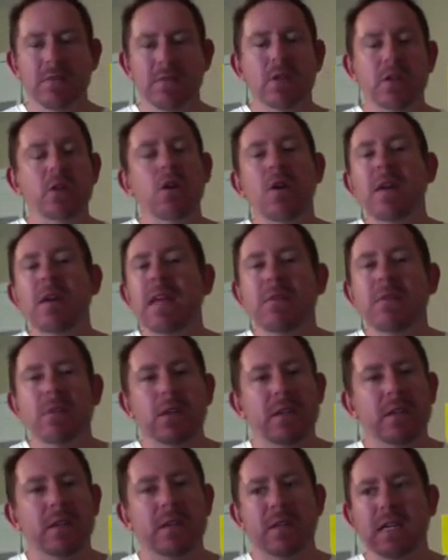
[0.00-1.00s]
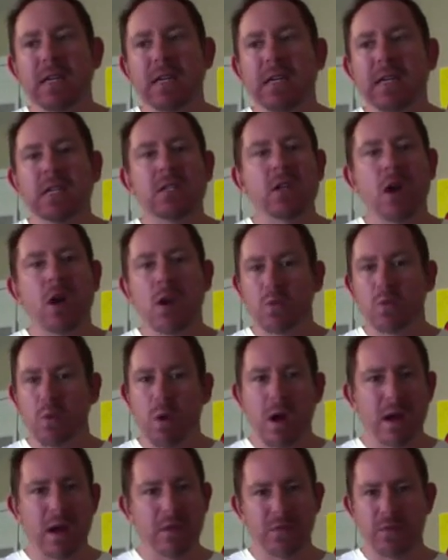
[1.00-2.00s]
that not even his own
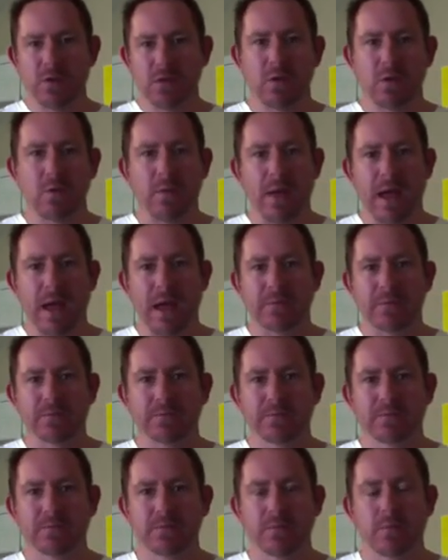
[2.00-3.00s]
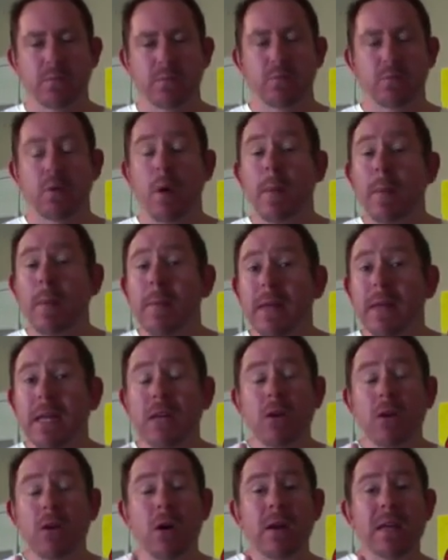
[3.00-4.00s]
wife knew about, probably
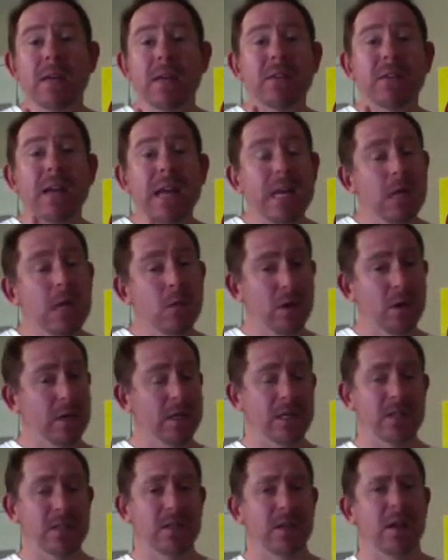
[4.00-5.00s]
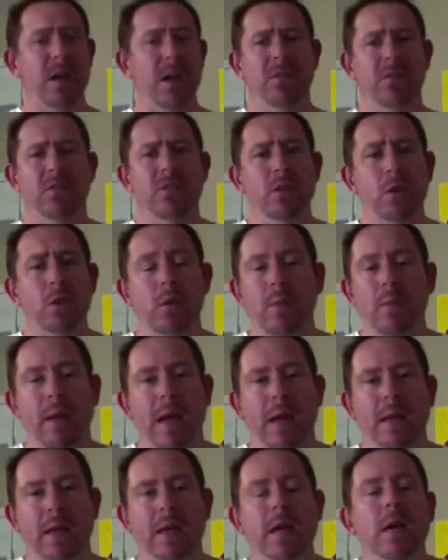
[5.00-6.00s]
not even anyone in his life knew
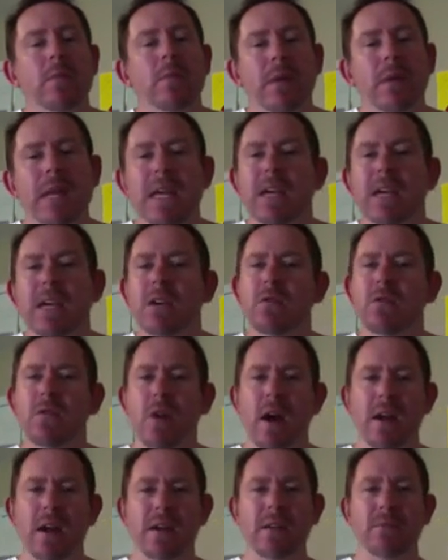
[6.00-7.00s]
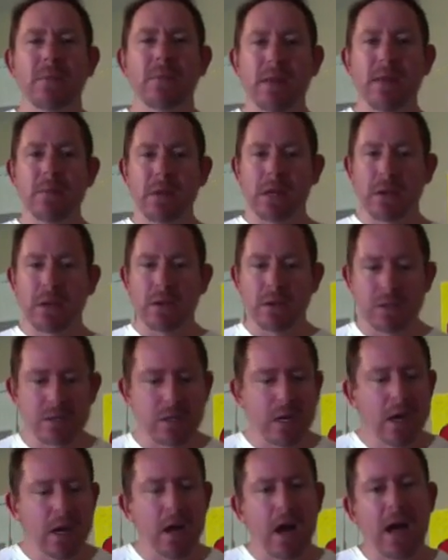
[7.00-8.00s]
about, but he confided in me because
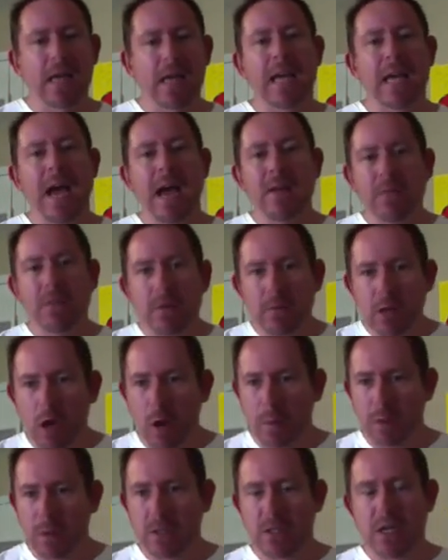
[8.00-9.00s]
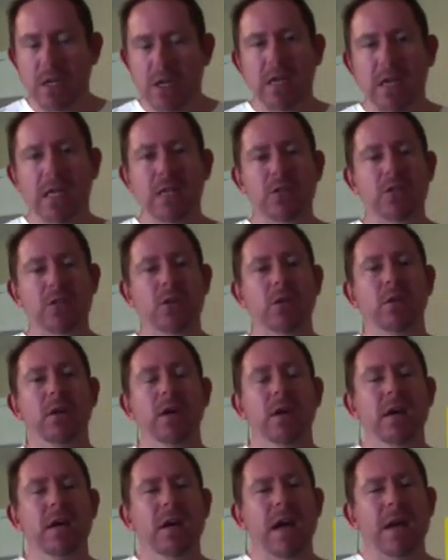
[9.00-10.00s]
I gave him the opportunity to.
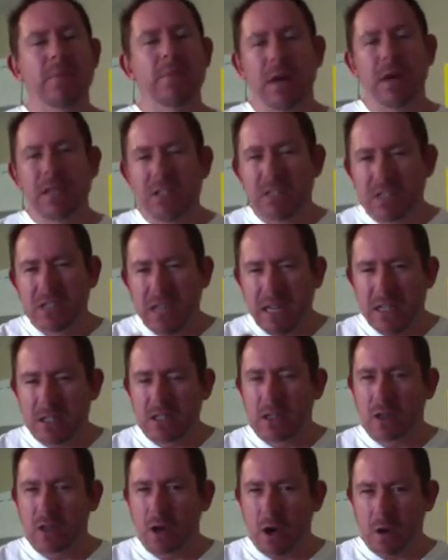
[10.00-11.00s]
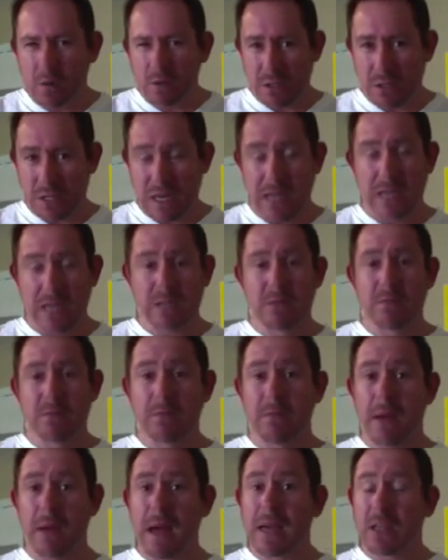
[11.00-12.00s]
And my sense that God was saying is,
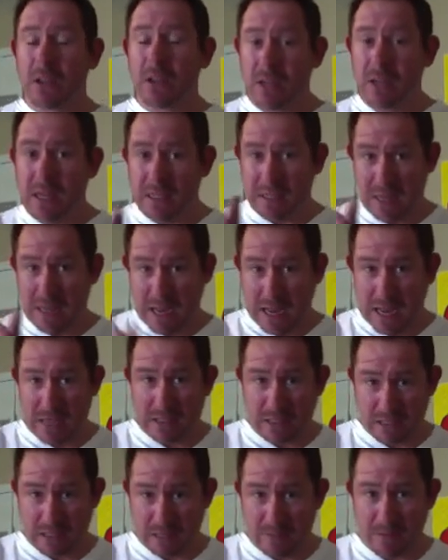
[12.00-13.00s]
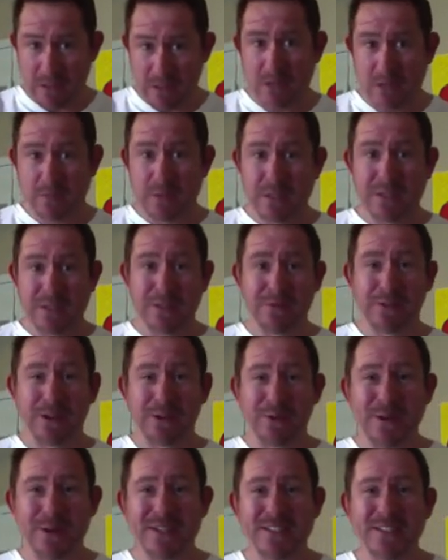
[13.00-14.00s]
"Mark, you need to ask him this specific
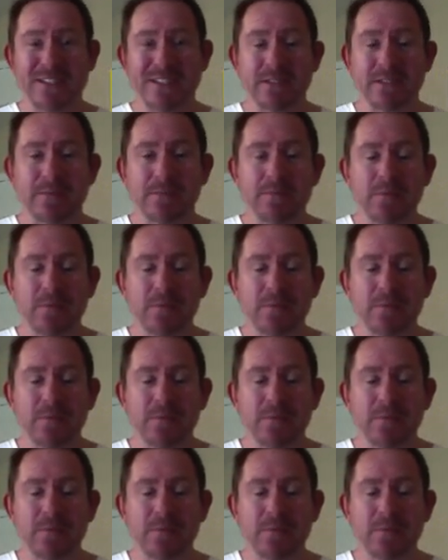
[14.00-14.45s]
question,"